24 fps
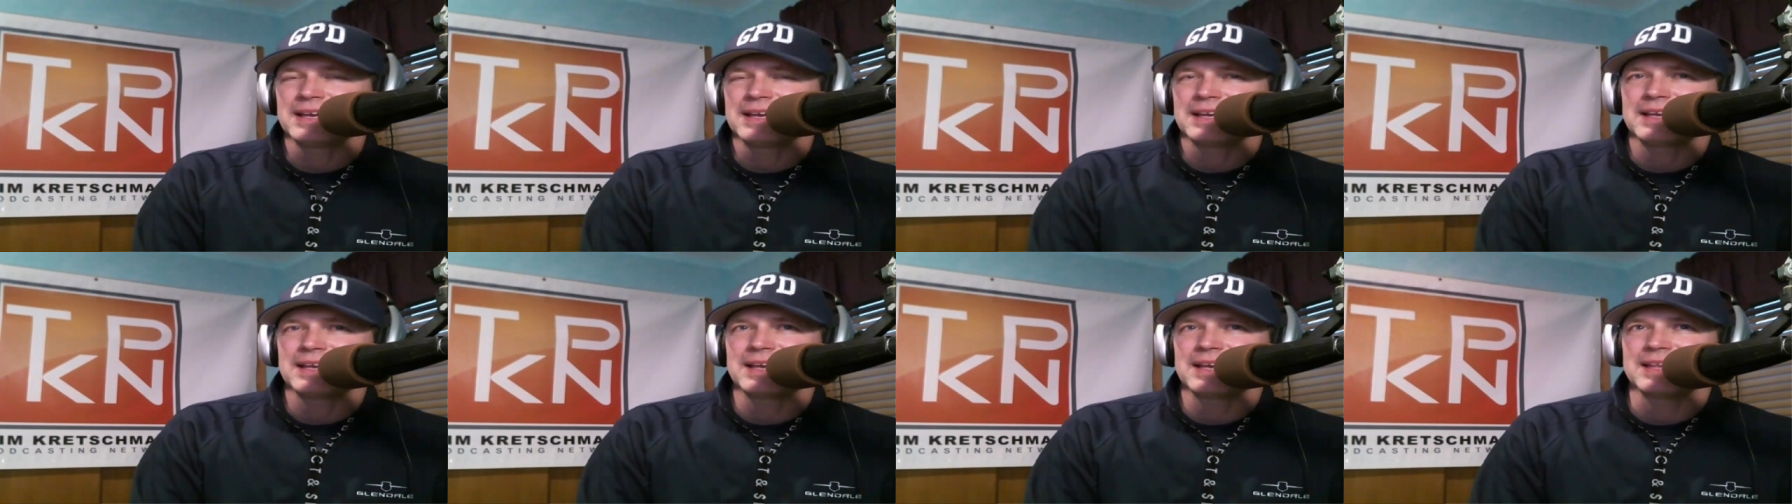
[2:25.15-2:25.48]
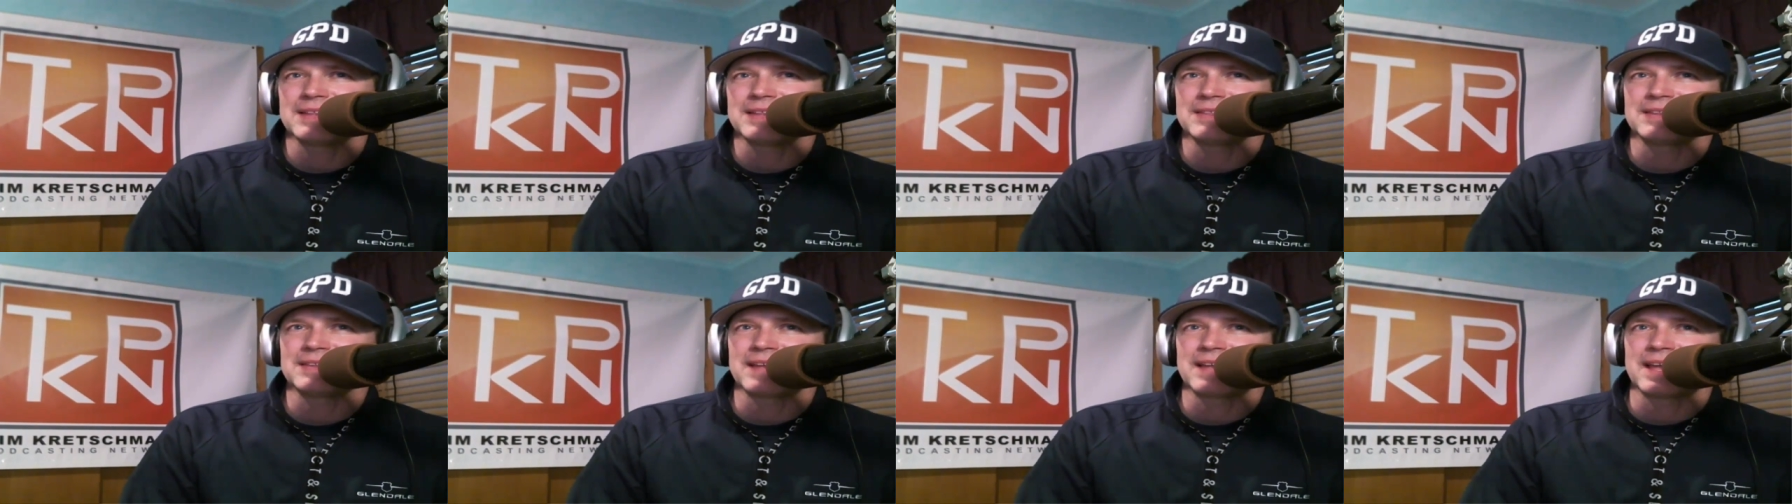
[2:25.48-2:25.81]

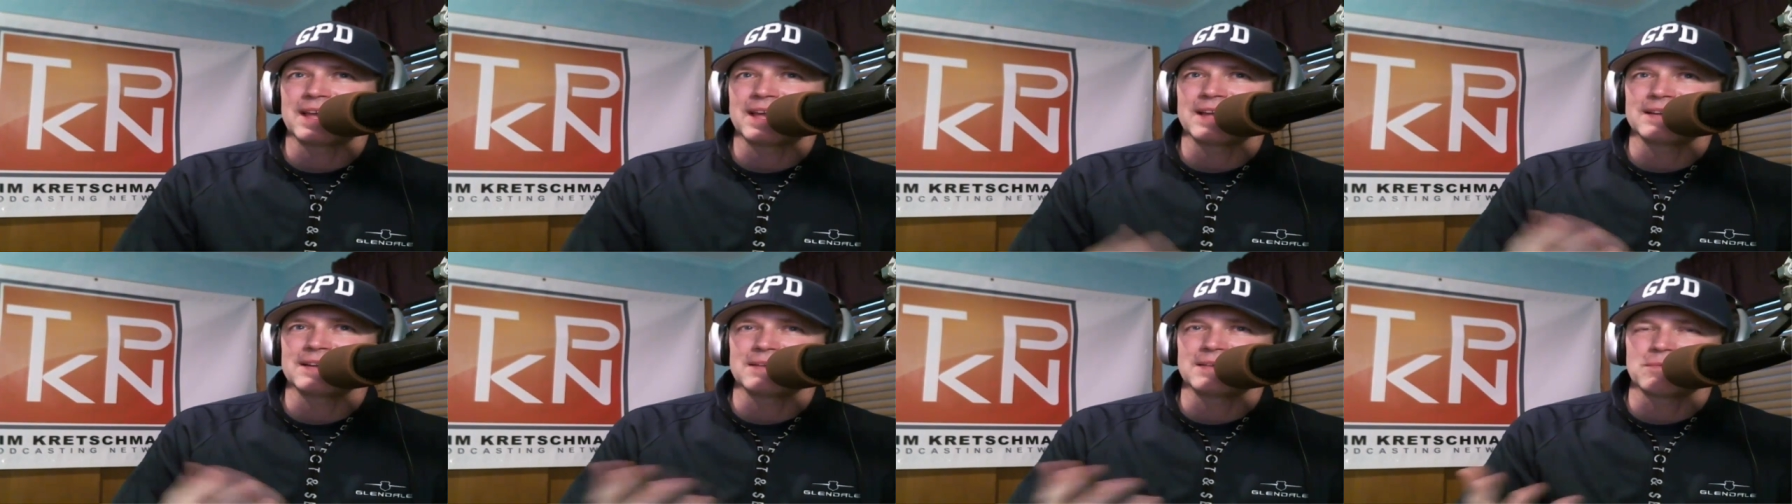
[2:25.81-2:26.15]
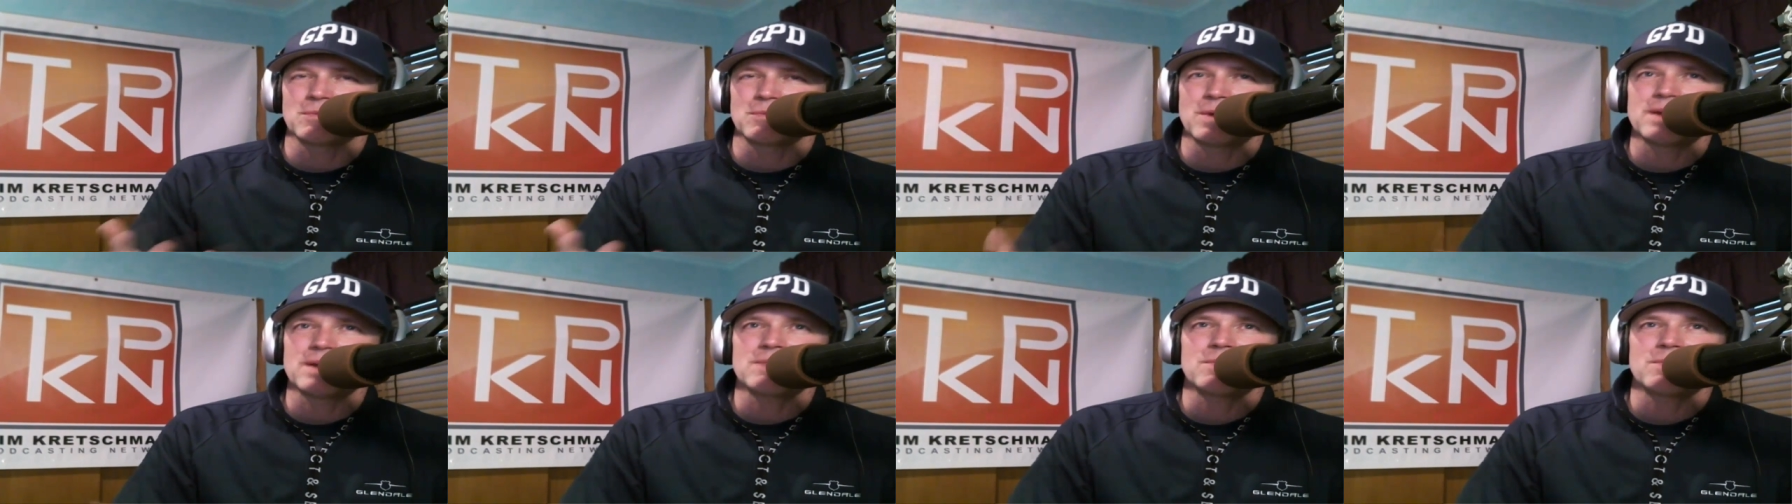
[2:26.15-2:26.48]
And and
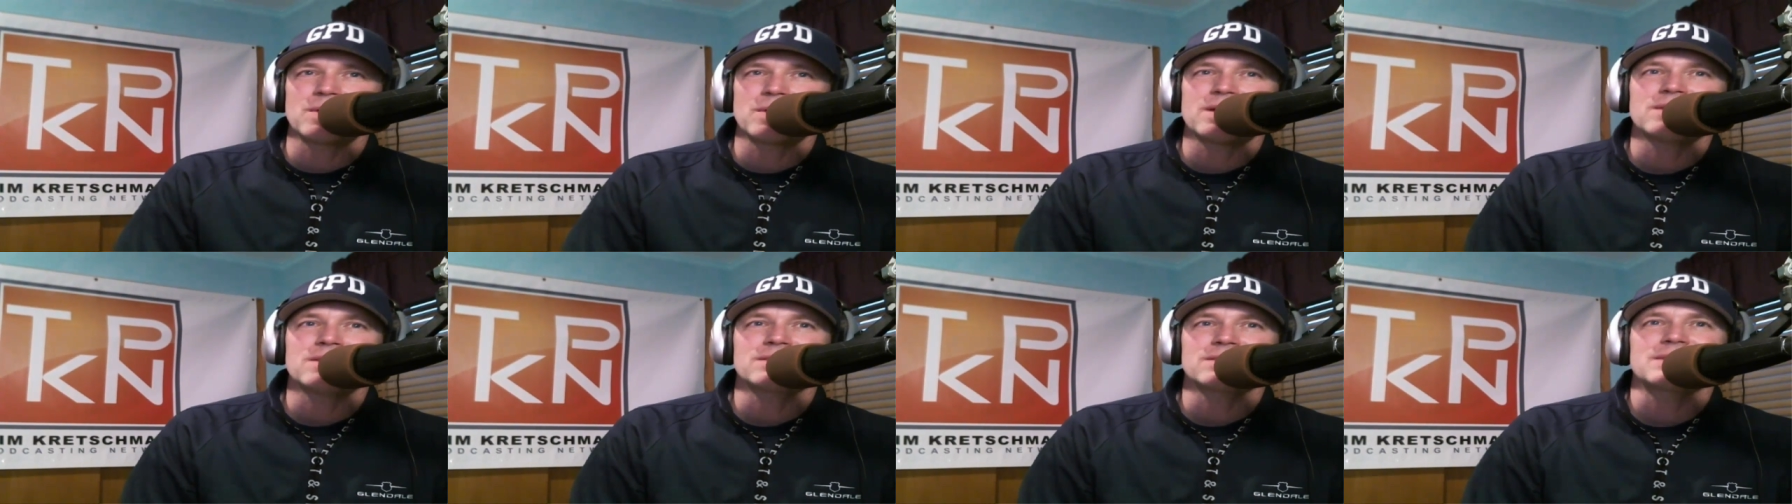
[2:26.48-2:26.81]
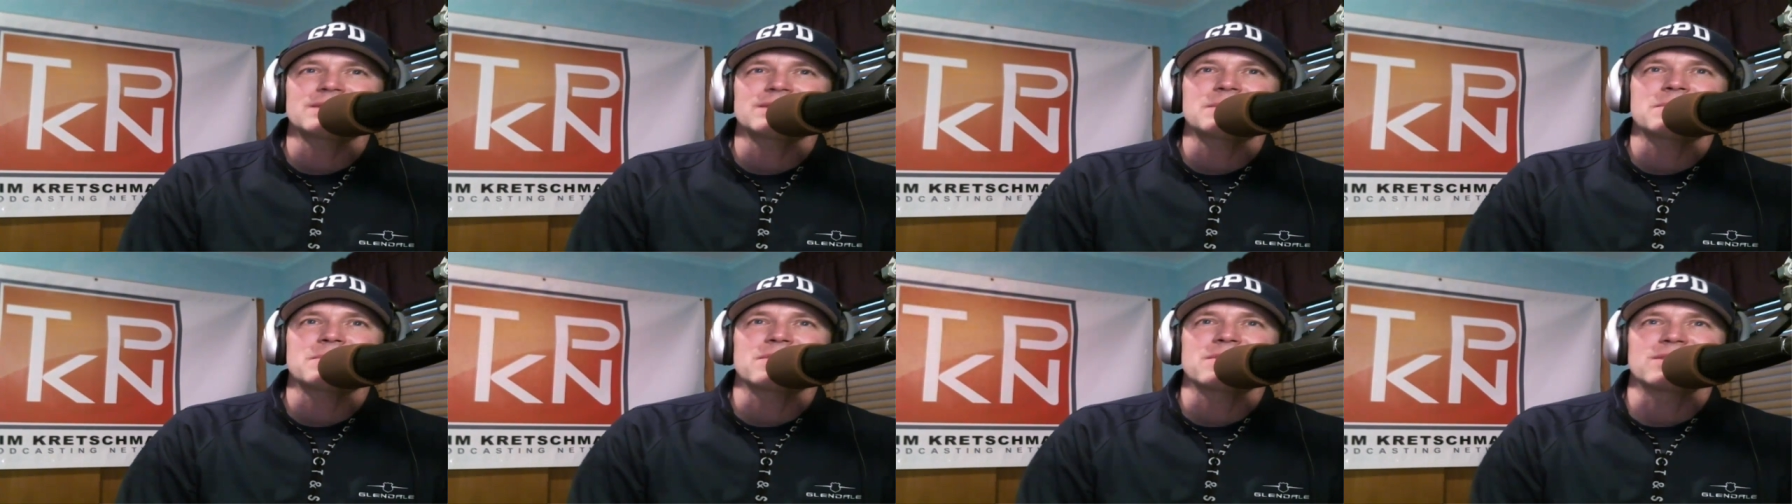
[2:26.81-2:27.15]
what what are
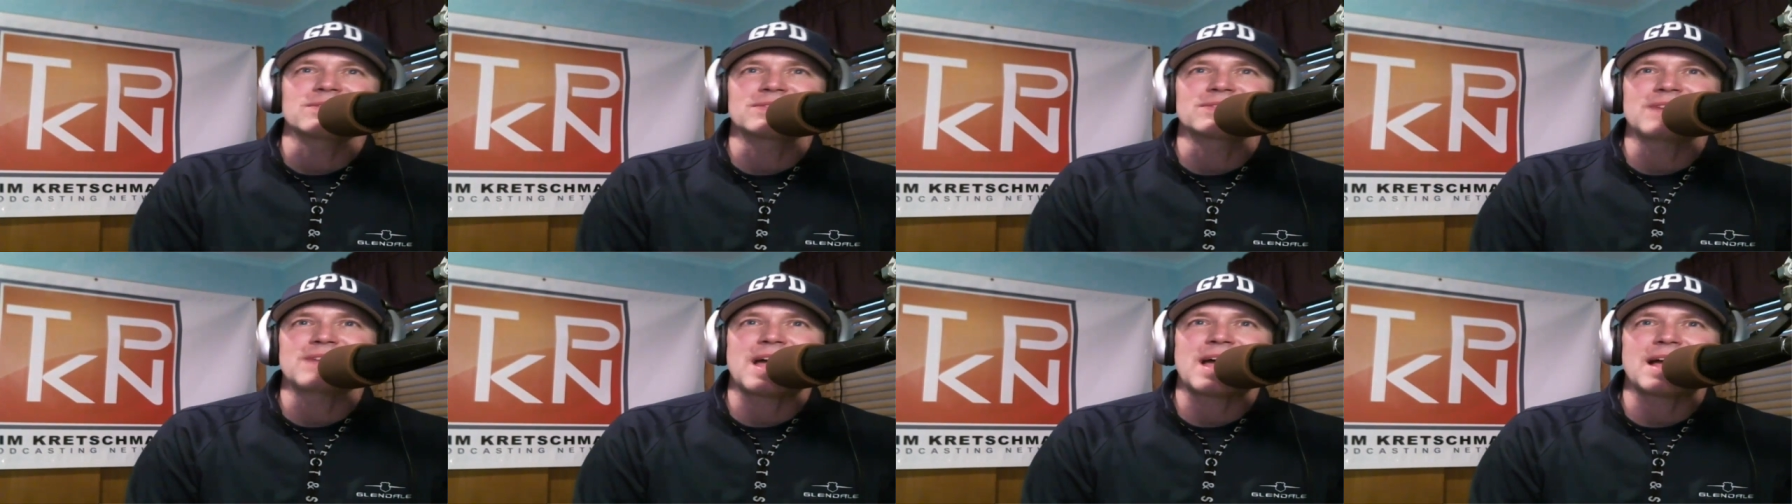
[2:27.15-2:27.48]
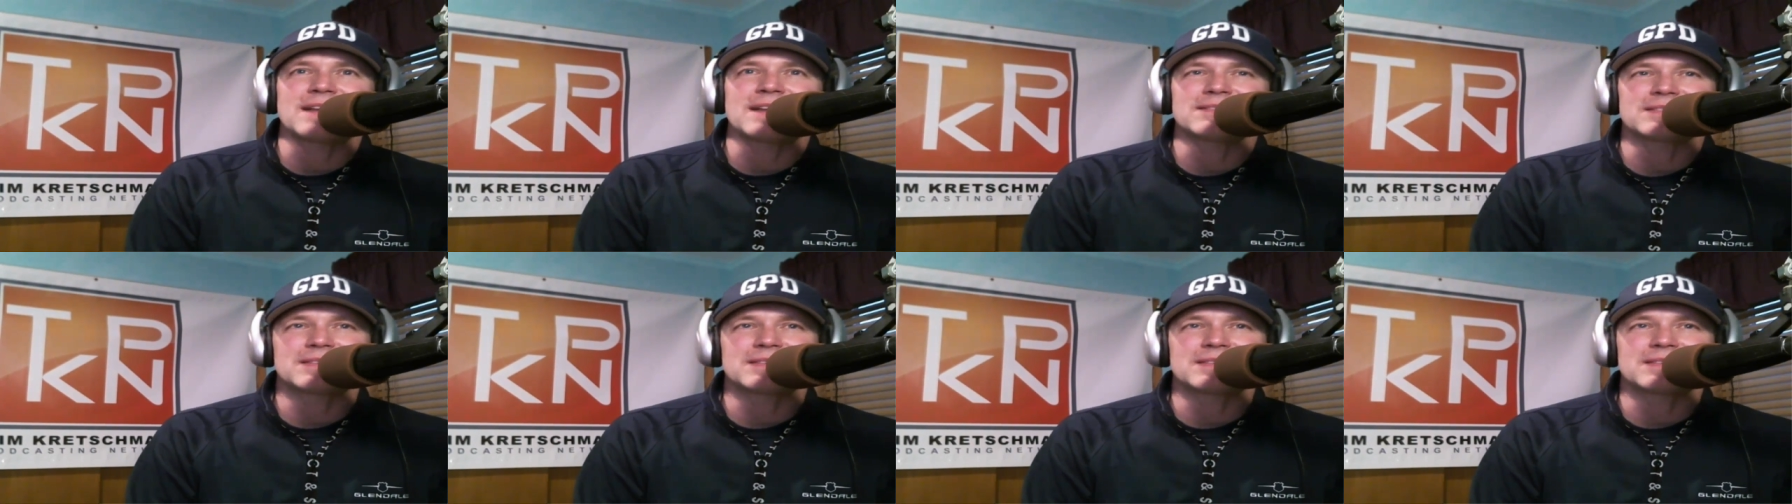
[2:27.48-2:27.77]
some of the signs?